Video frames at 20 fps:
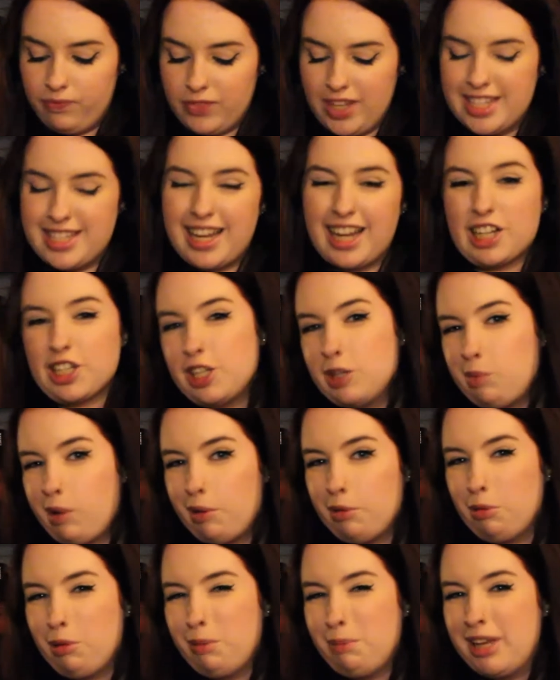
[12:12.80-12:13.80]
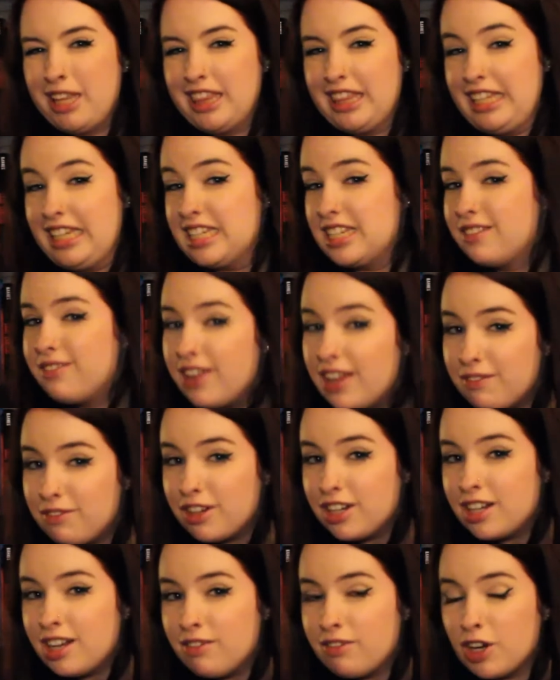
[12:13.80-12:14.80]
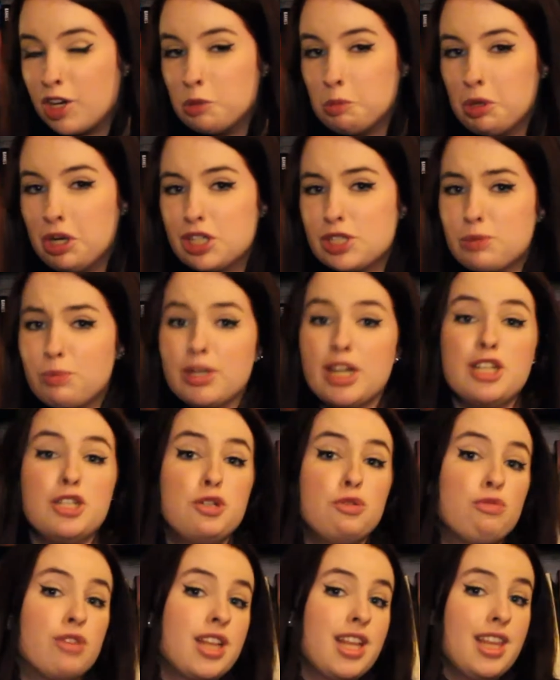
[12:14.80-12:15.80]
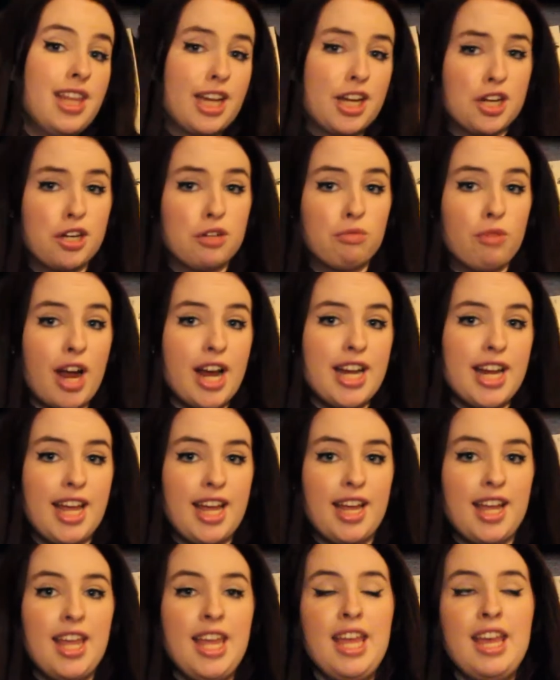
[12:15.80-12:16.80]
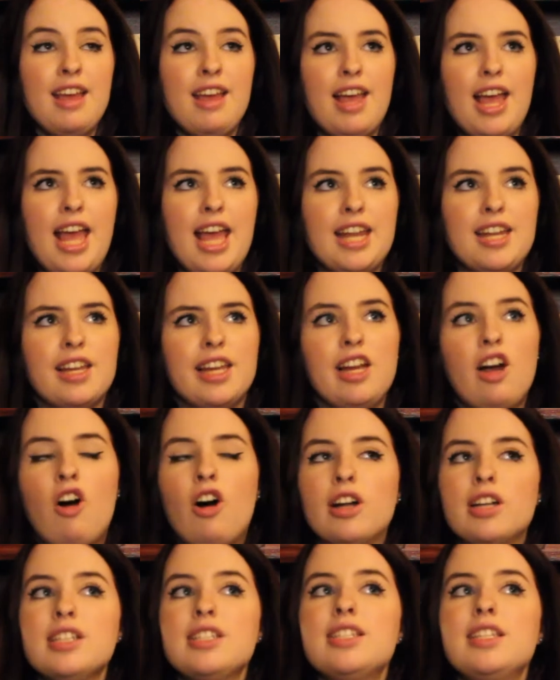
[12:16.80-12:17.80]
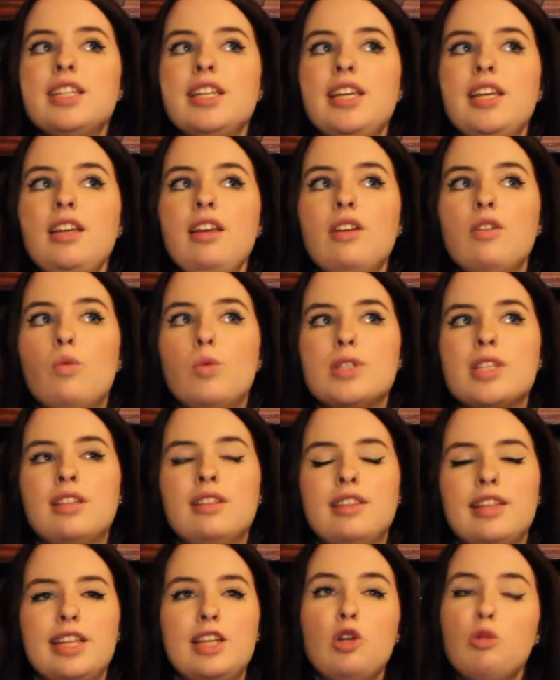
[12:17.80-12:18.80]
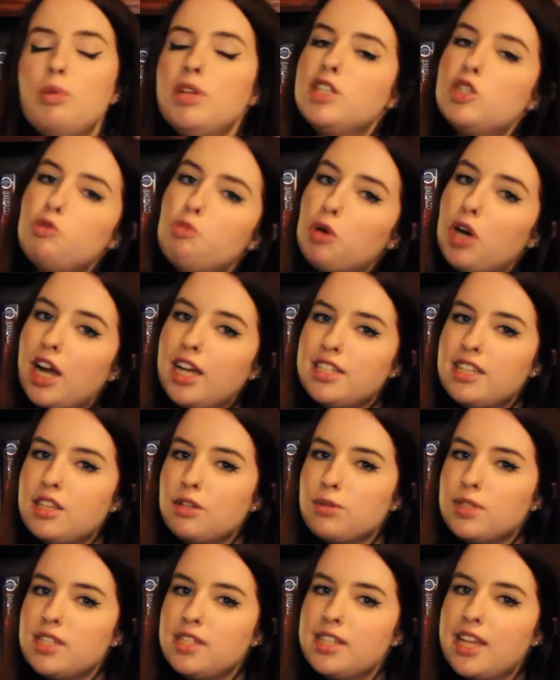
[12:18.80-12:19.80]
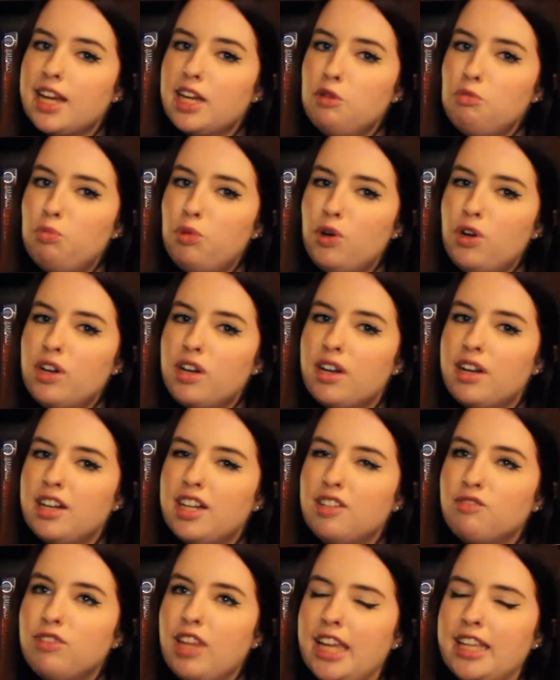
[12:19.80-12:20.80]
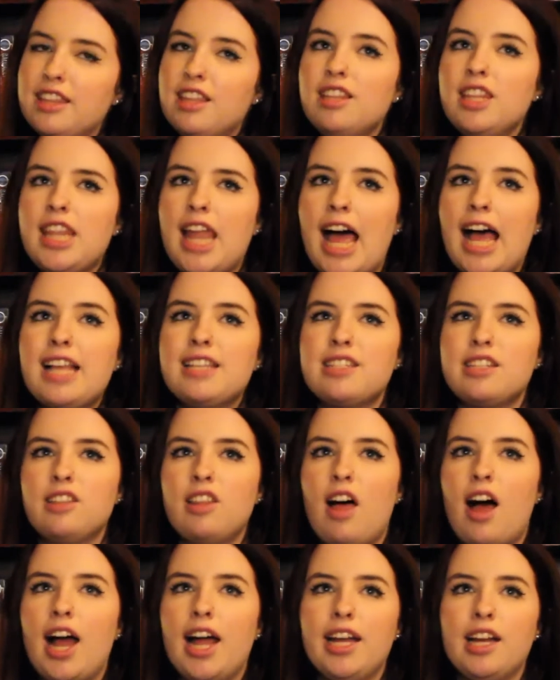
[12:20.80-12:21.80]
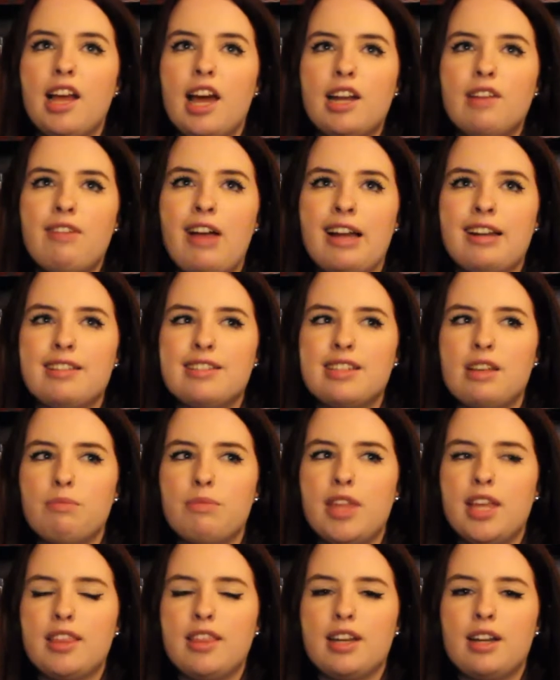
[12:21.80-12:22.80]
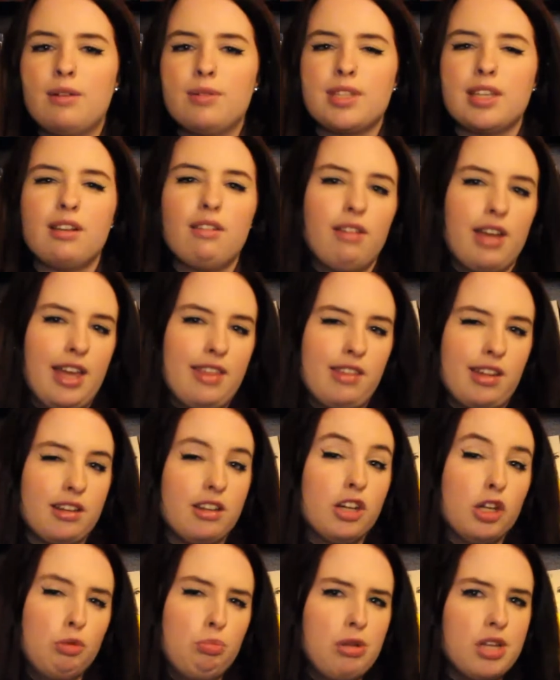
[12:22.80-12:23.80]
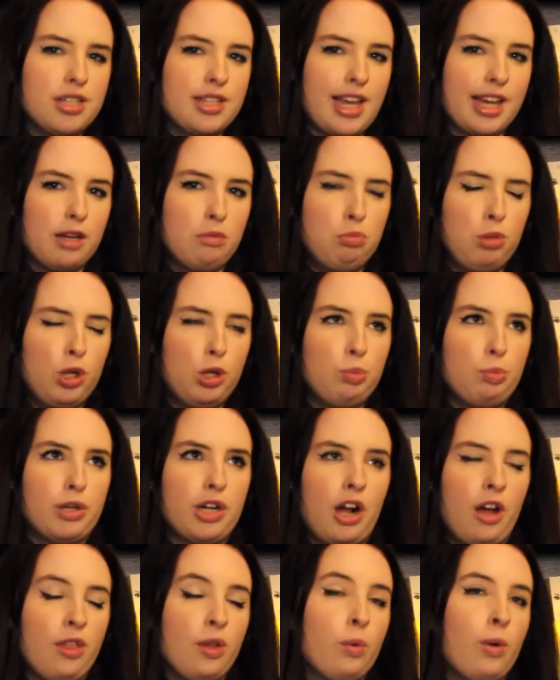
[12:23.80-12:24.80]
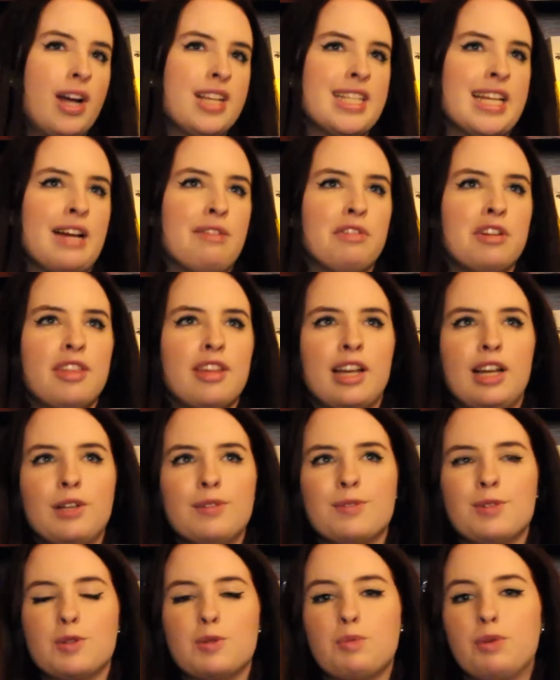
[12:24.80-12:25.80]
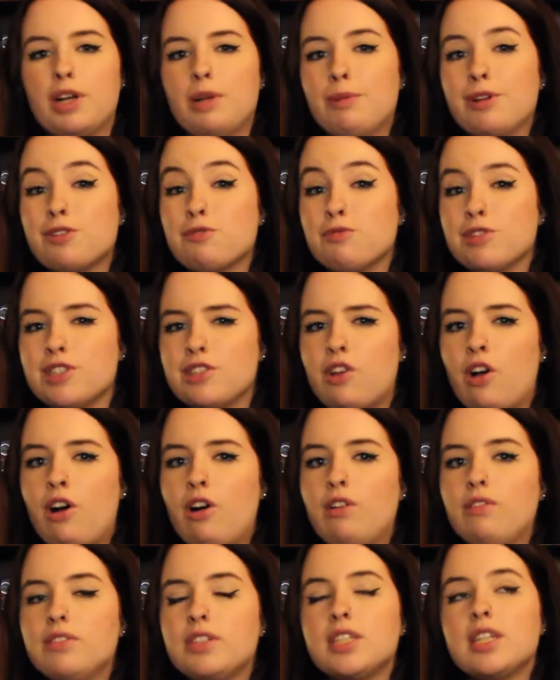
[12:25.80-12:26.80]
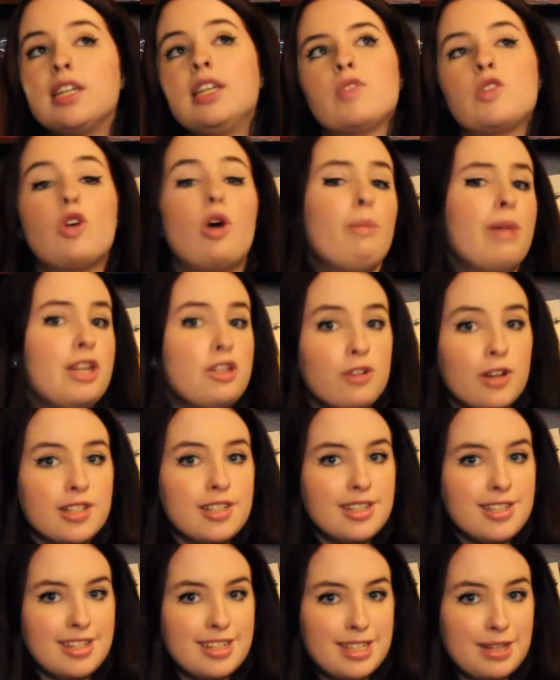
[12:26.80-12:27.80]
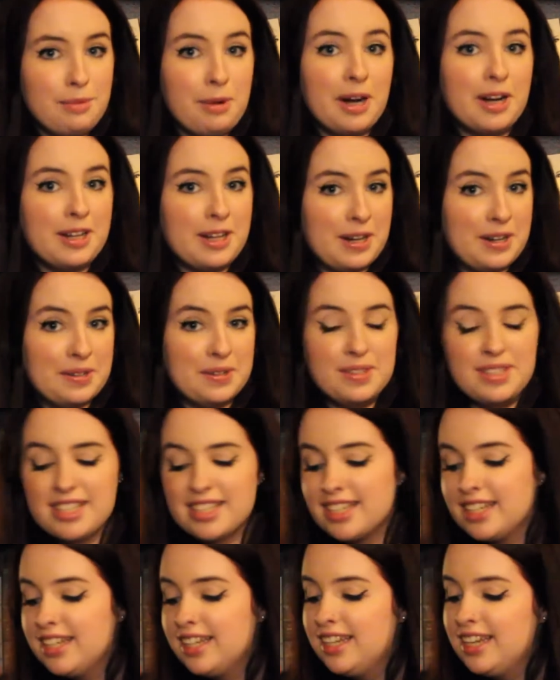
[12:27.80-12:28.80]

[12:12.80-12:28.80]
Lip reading: It's actually probably my least favorite of her books, but I do really like her writing. And I honestly was a little bit surprised that there was a second book. Like, the last line kind of added something that I was like, okay, that could be a second book, but otherwise everything else was pretty much resolved. So I'm interested to see where it goes.